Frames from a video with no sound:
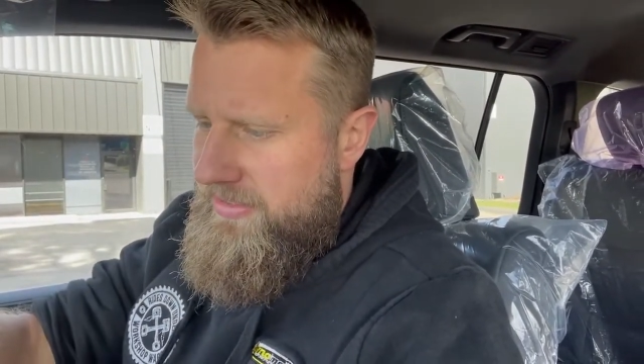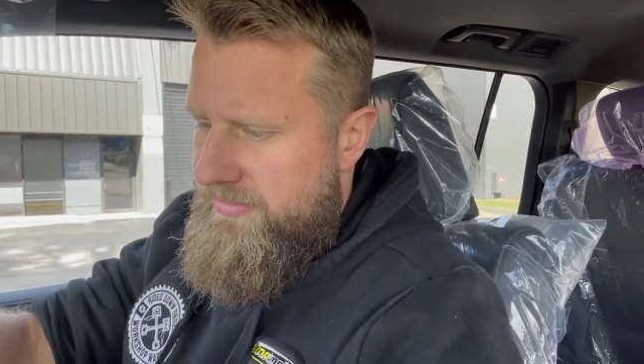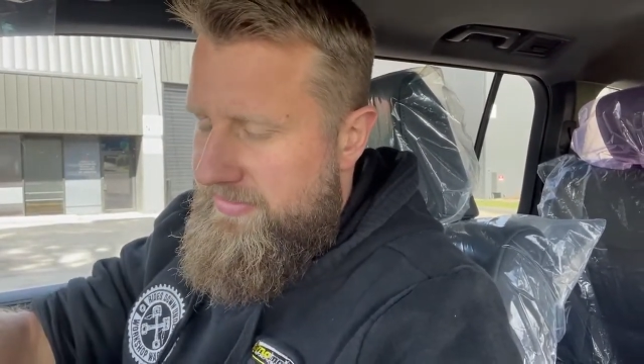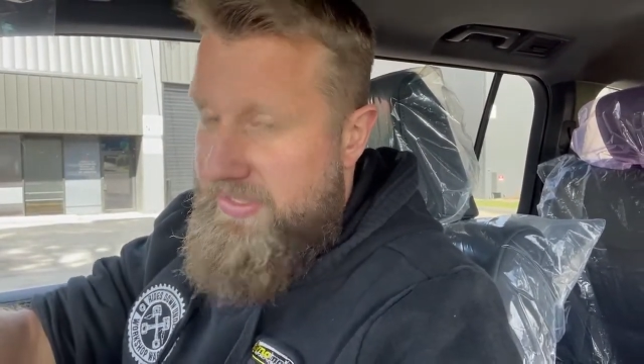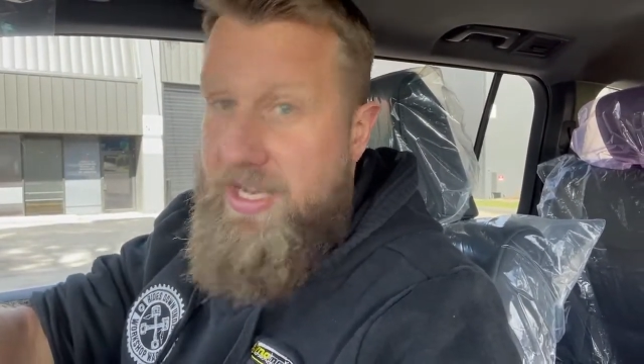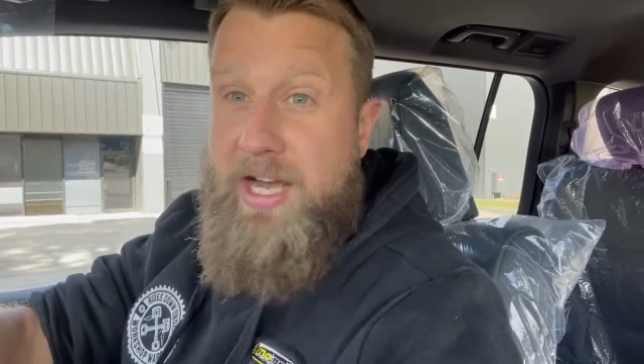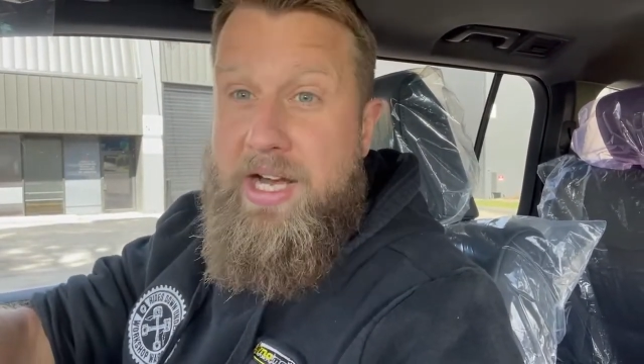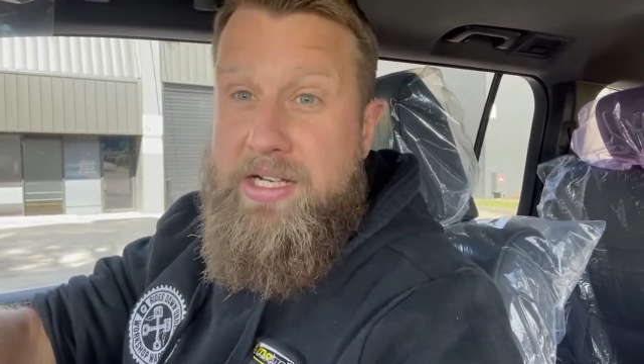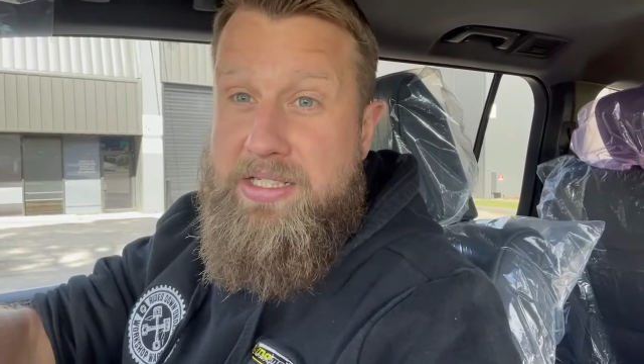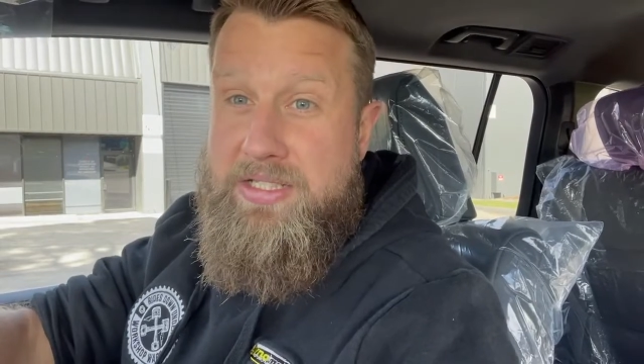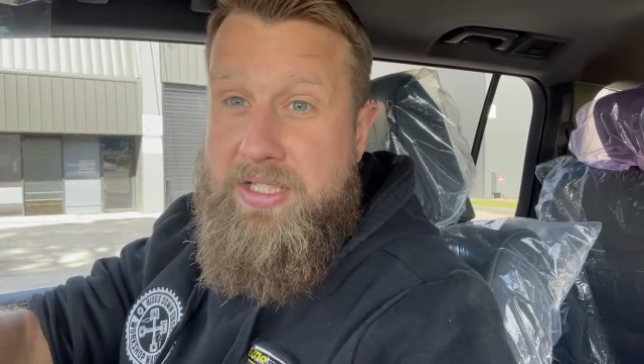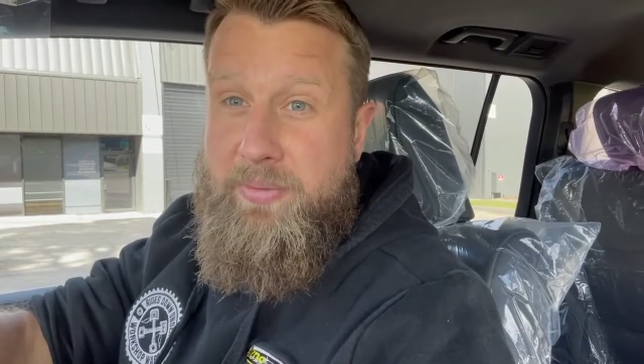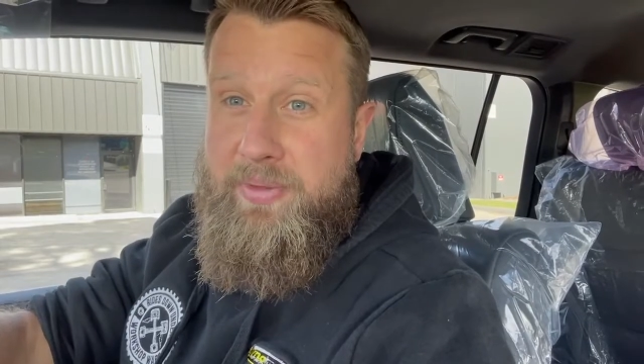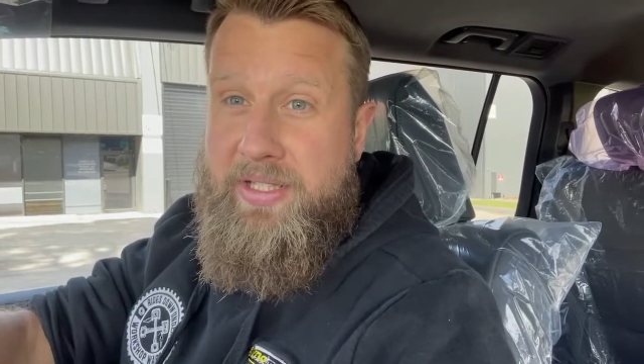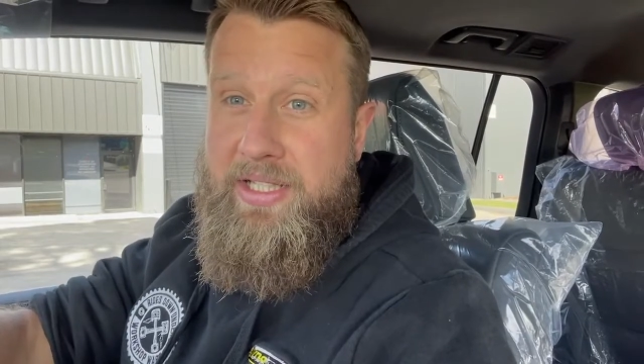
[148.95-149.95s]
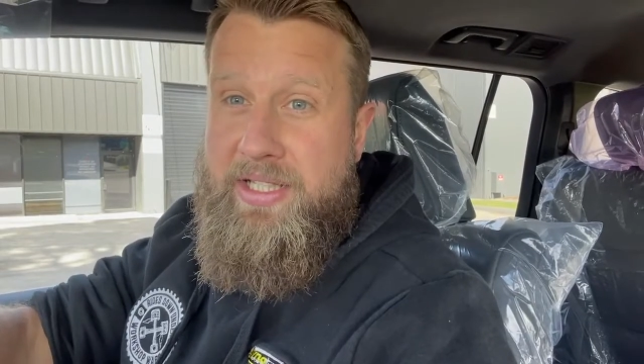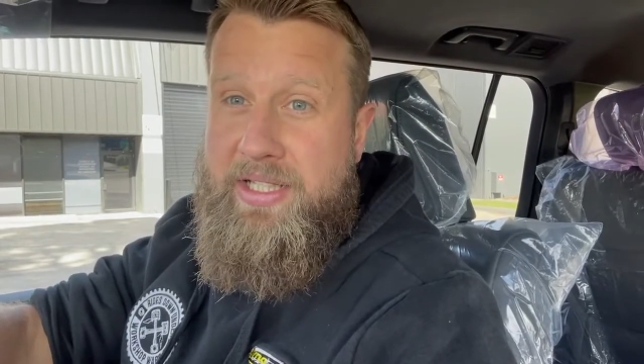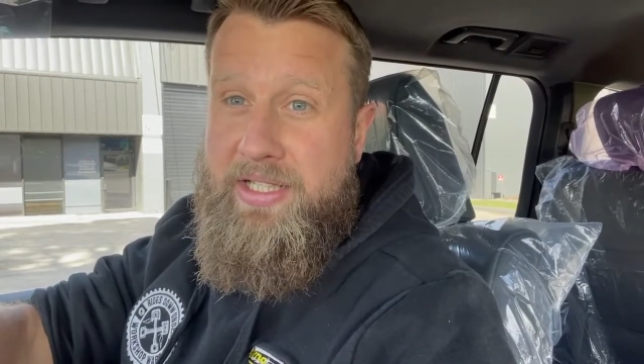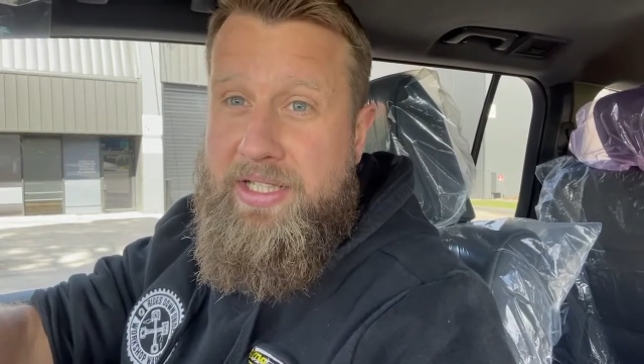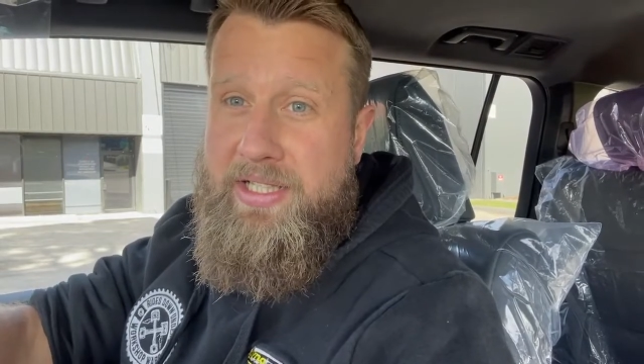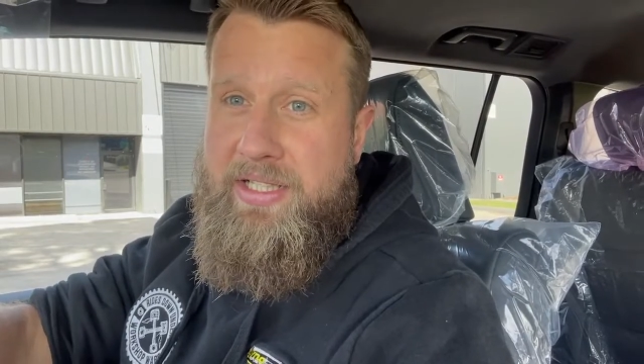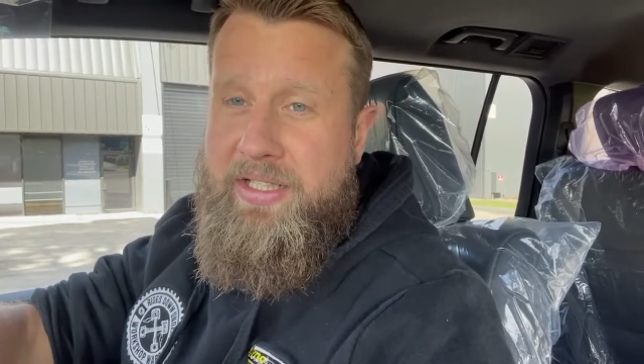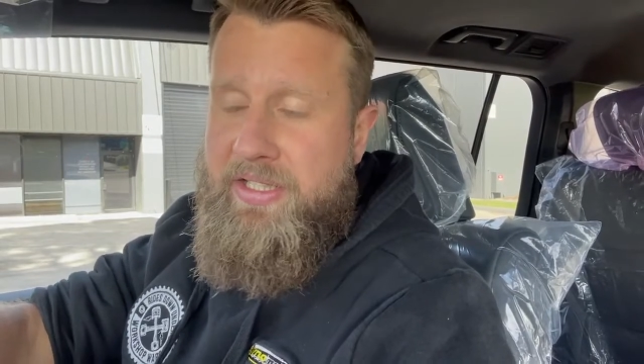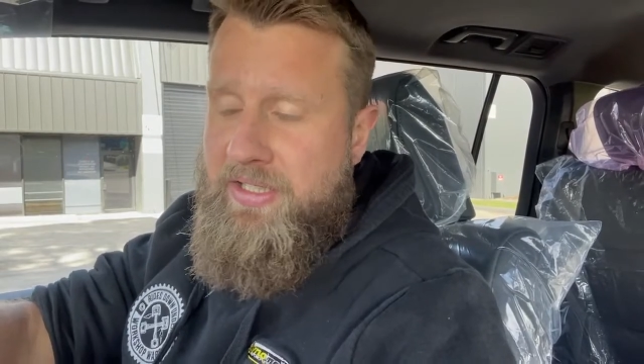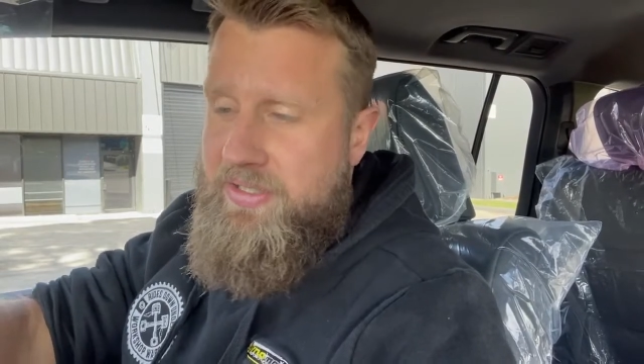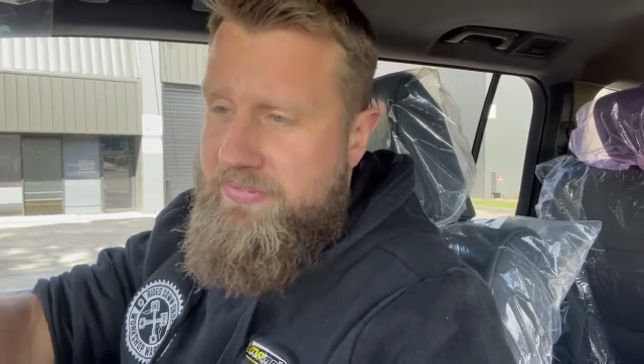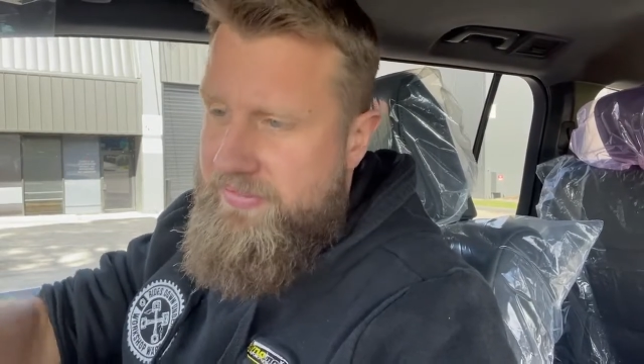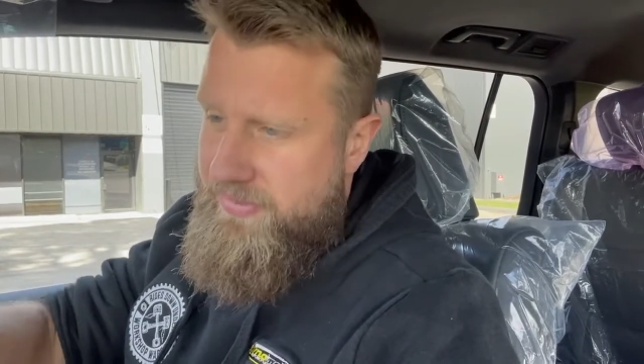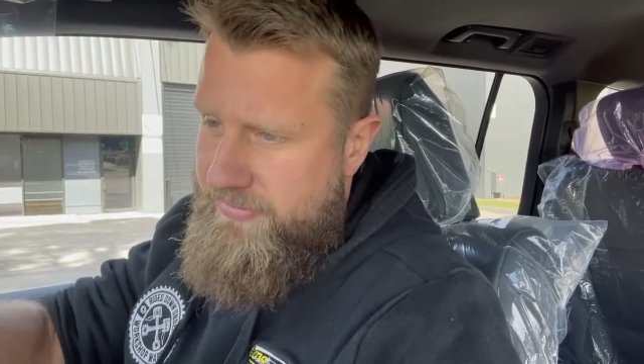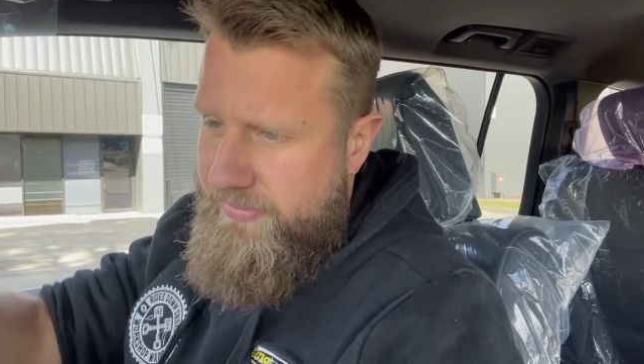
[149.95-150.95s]
the car so we can hear
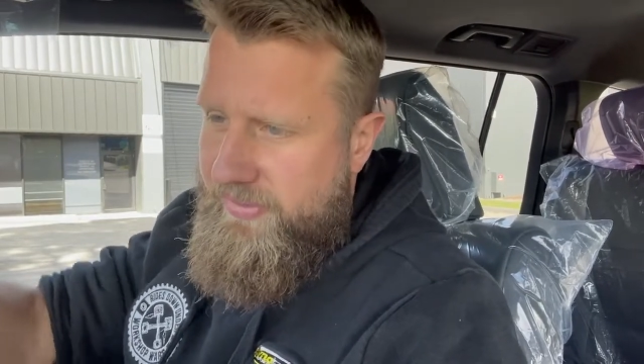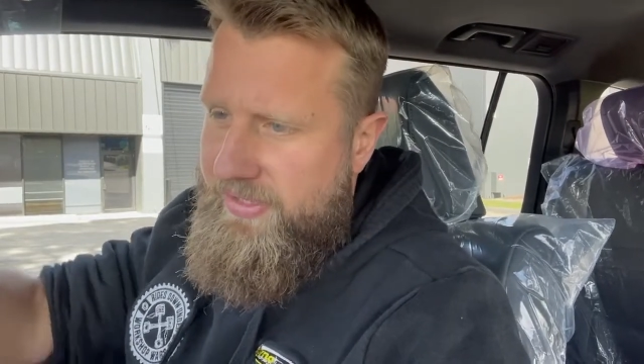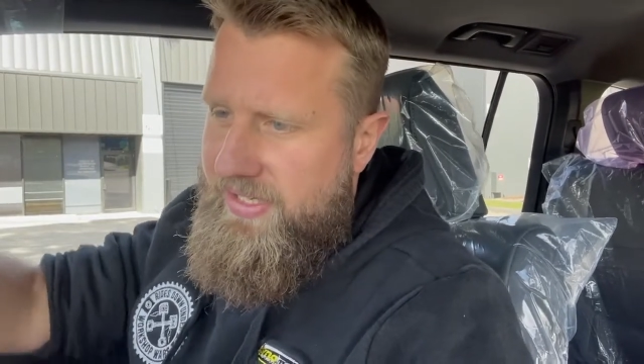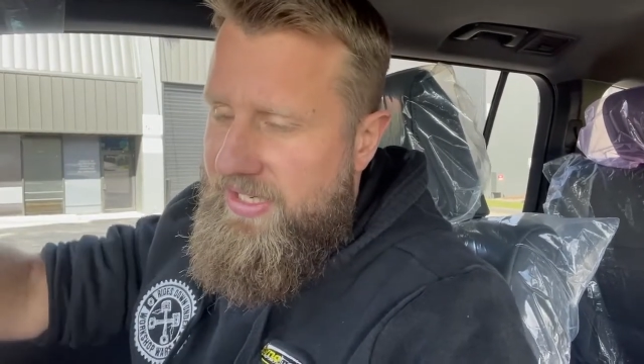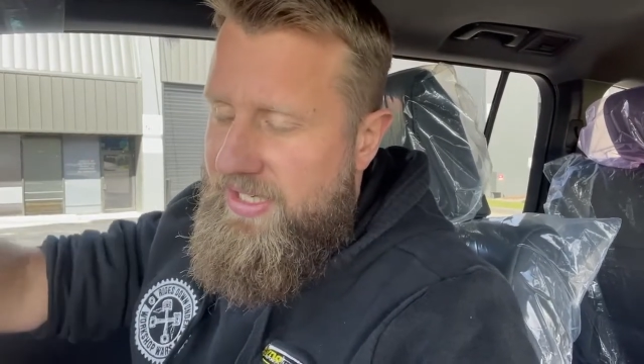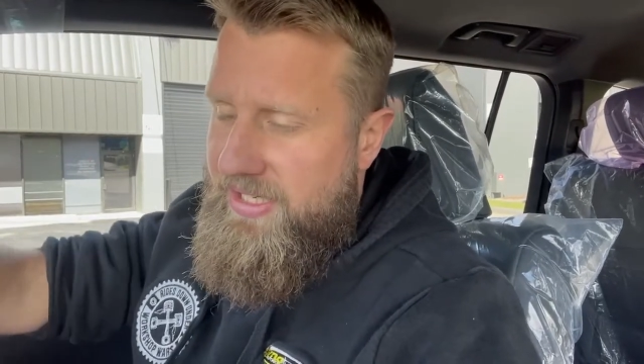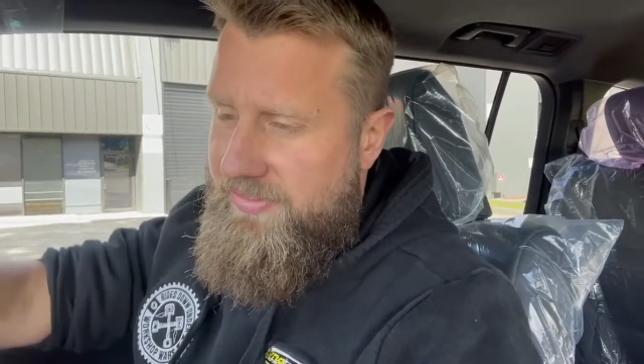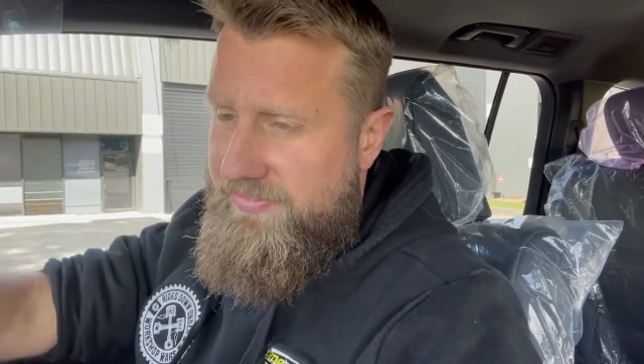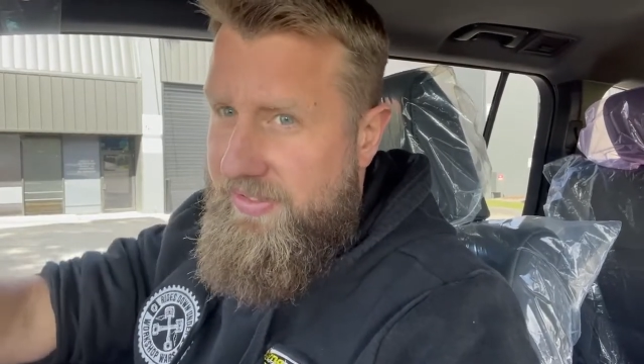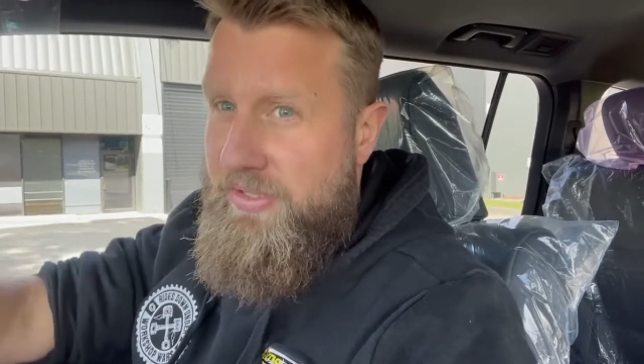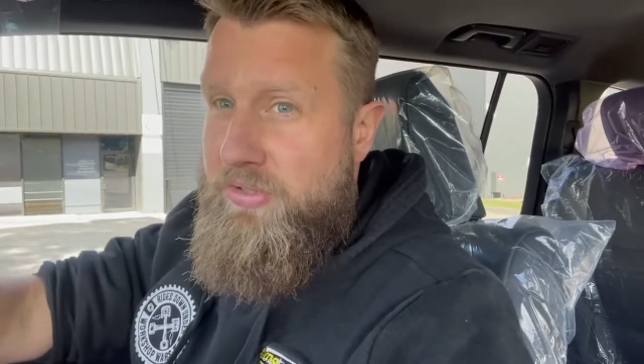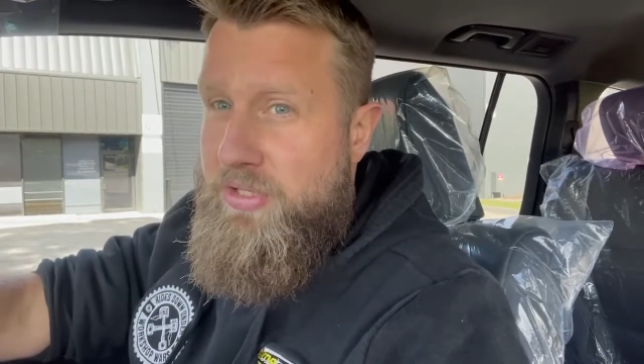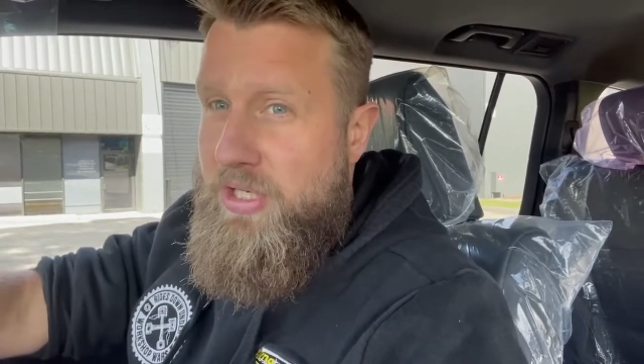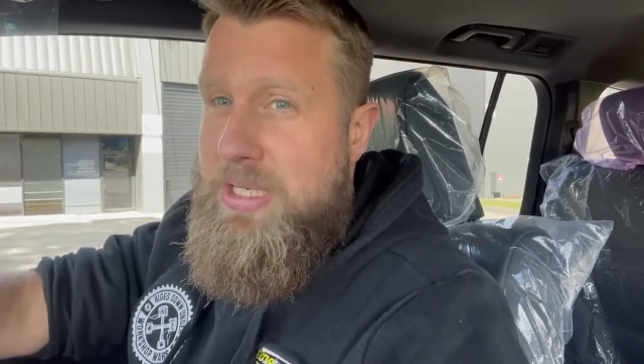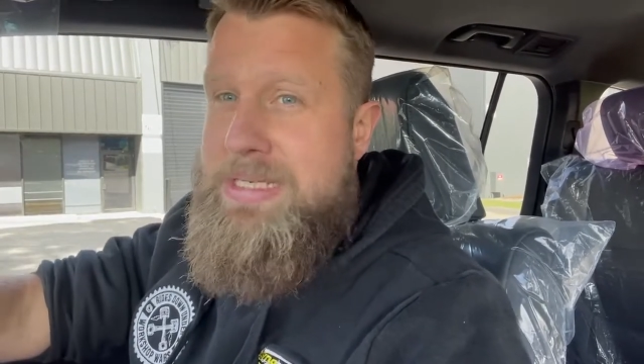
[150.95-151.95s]
the three and a half inch